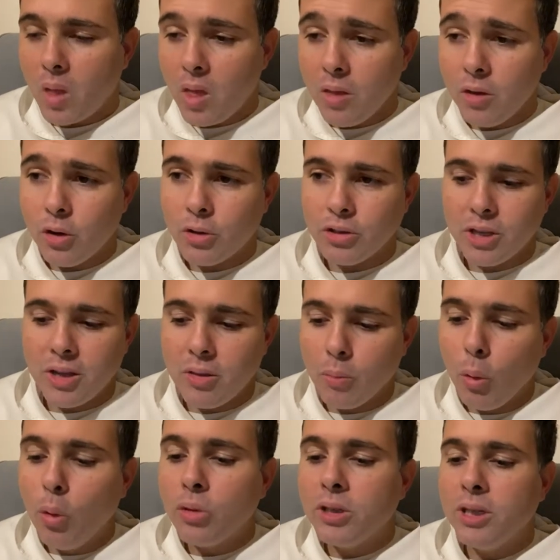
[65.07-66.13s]
you could say the
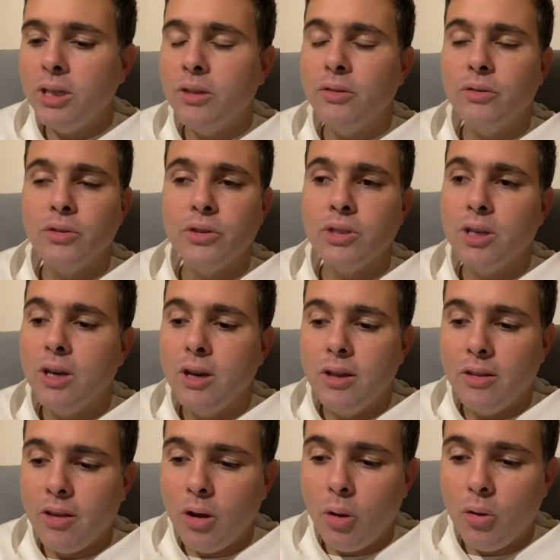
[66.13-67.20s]
motifs.
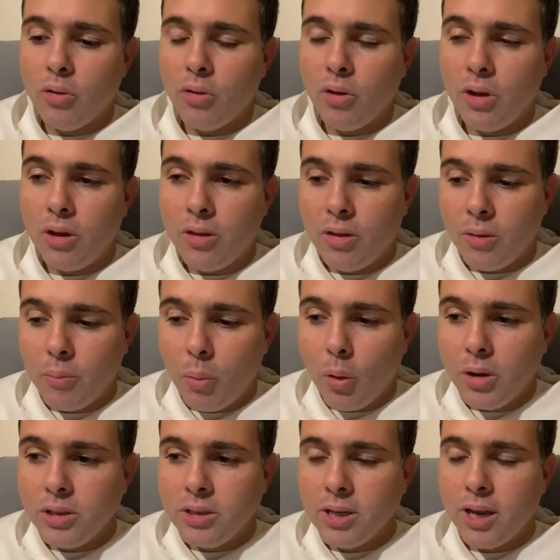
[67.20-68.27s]
They
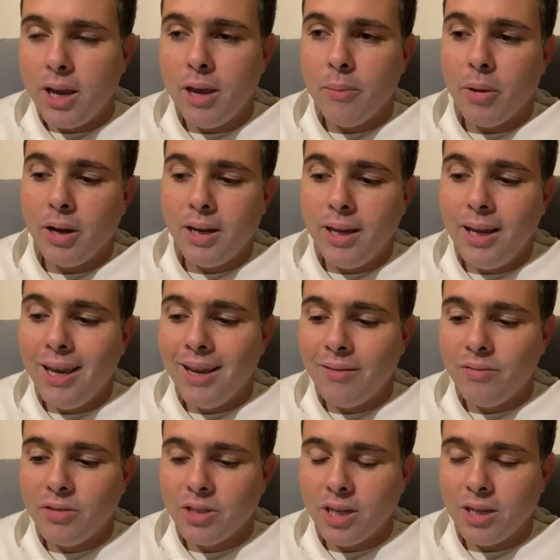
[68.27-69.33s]
point to him, and he
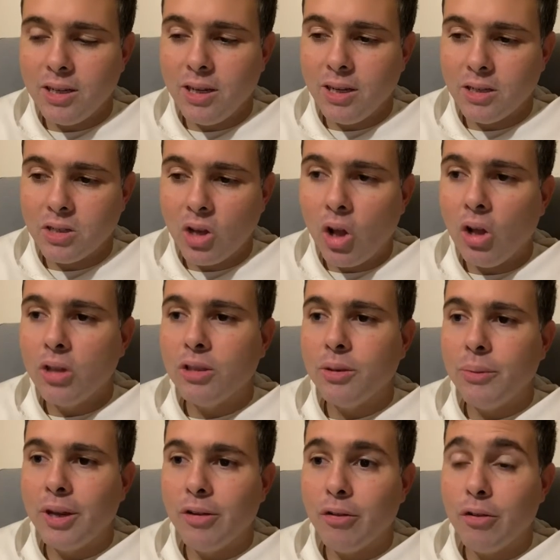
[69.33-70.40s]
gives it its
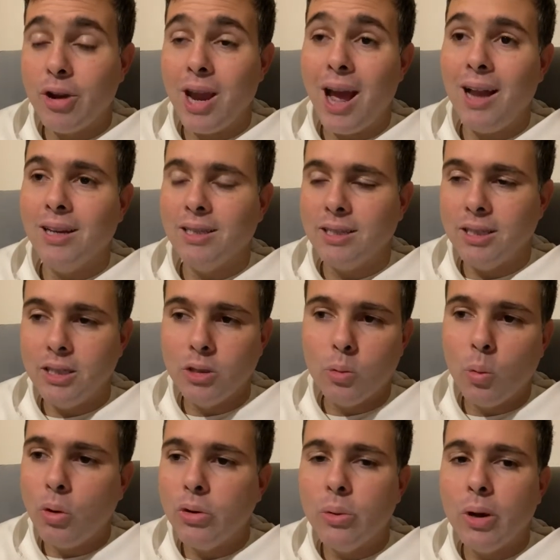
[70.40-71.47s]
ultimate reality.
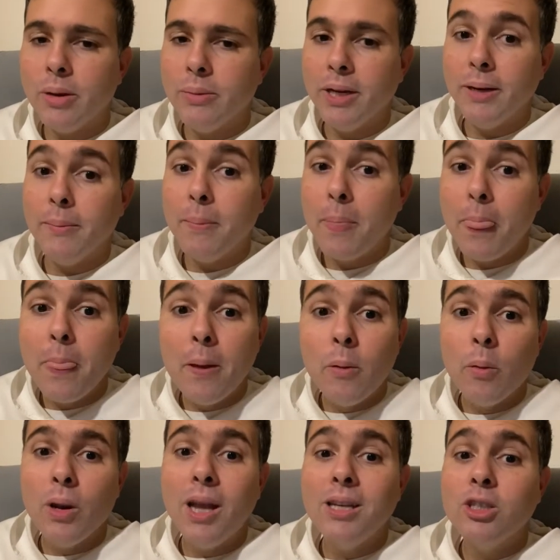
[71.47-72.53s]
What do I mean?
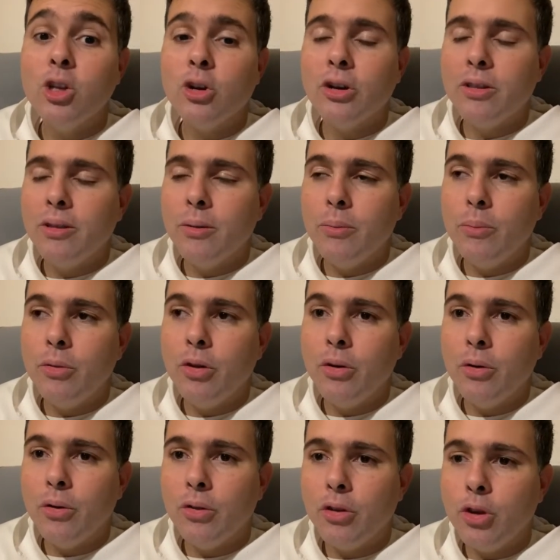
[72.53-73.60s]
Well, let's look at
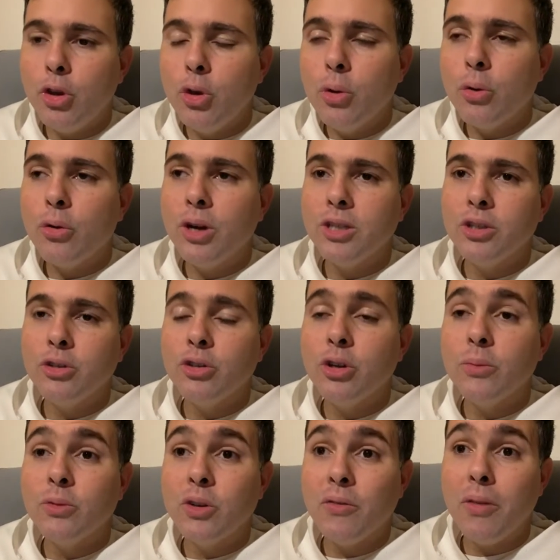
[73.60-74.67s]
the Eucharist in
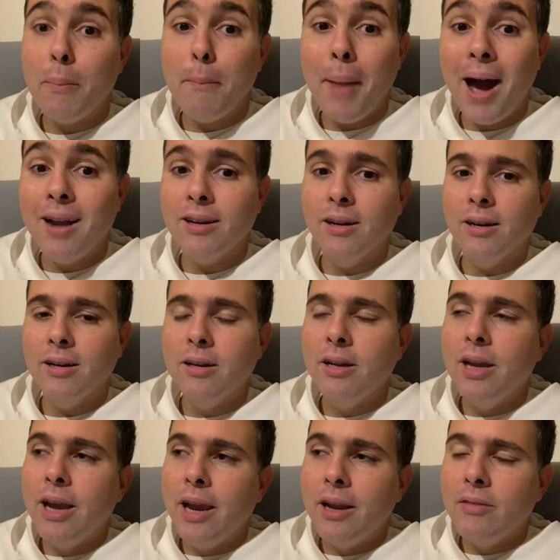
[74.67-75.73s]
terms of the manna.
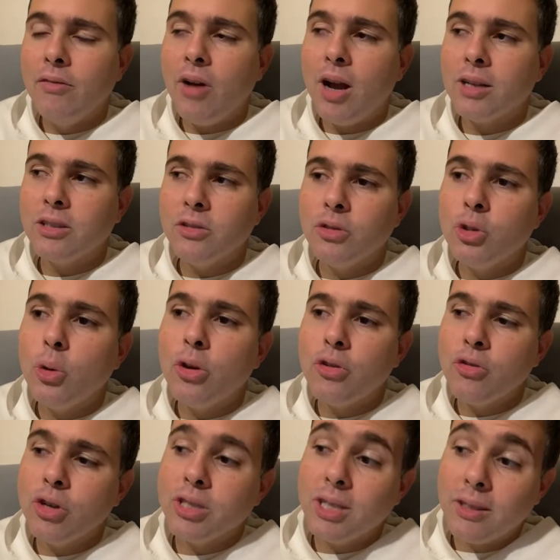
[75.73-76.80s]
In fact, it's so
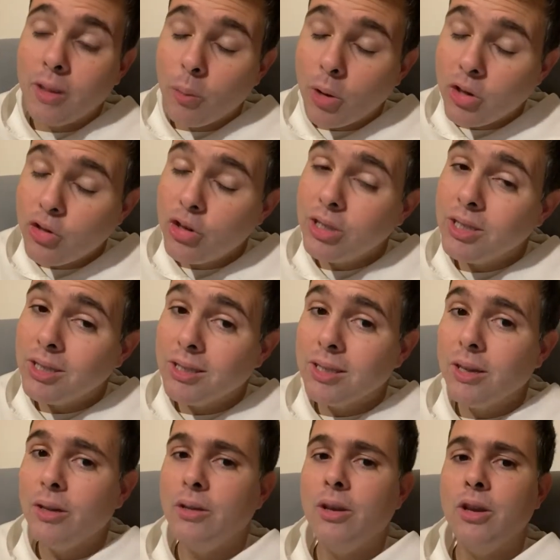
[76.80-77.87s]
interesting that when Jesus
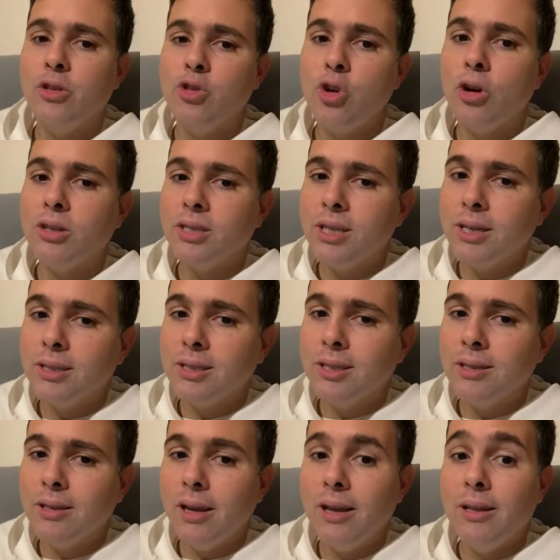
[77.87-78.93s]
in John 6
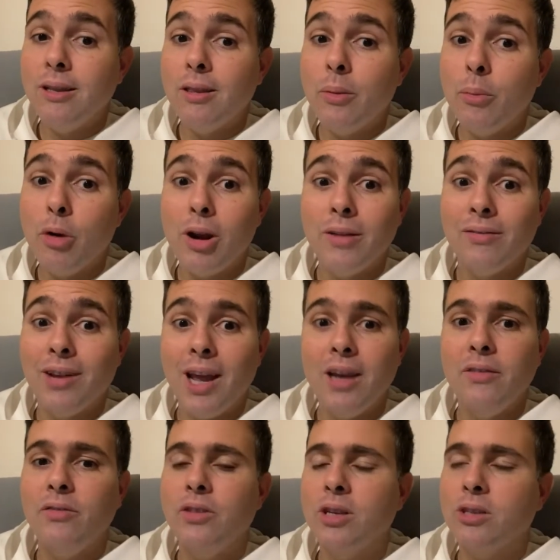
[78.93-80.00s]
in the Bread of
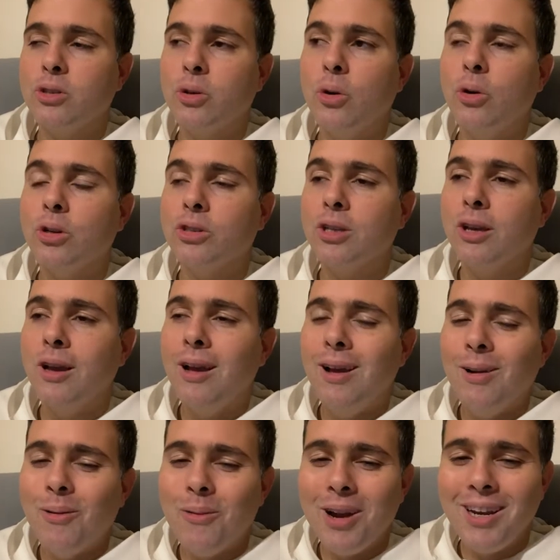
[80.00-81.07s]
Life discourse,
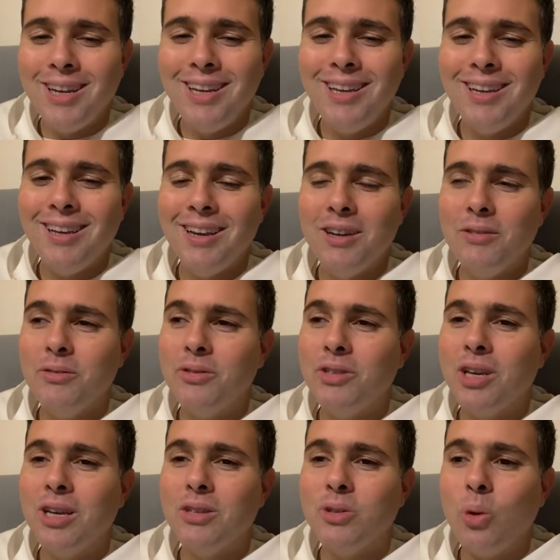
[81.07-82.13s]
when he gives
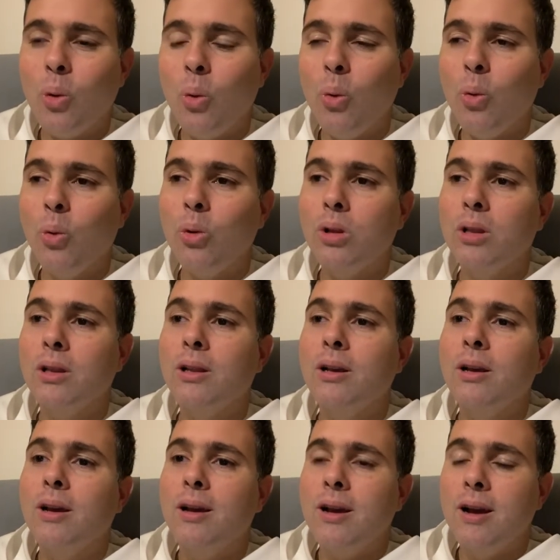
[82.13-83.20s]
his whole
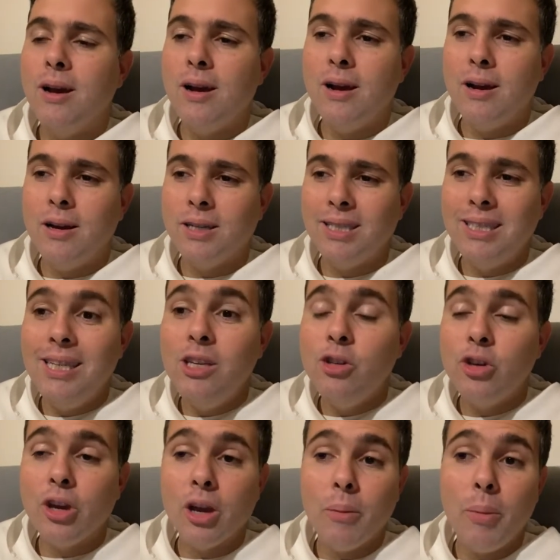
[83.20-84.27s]

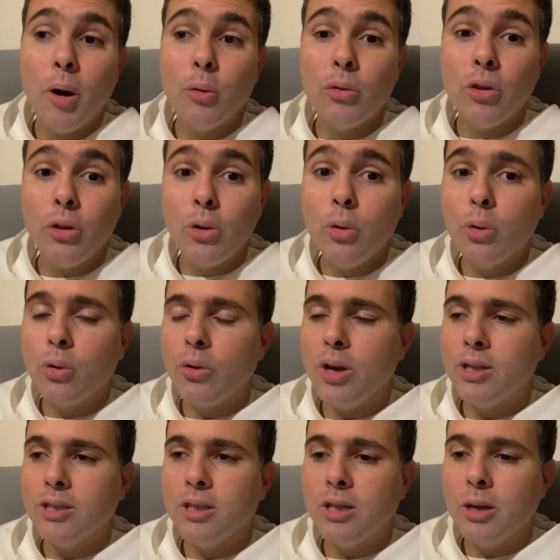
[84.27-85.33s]
teaching about the
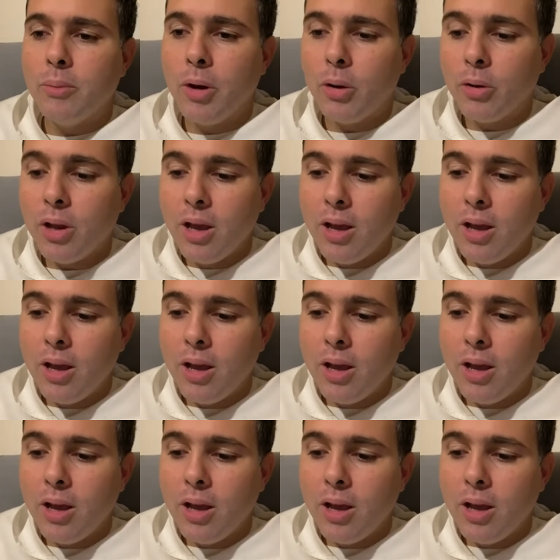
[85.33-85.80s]
Eucharist and about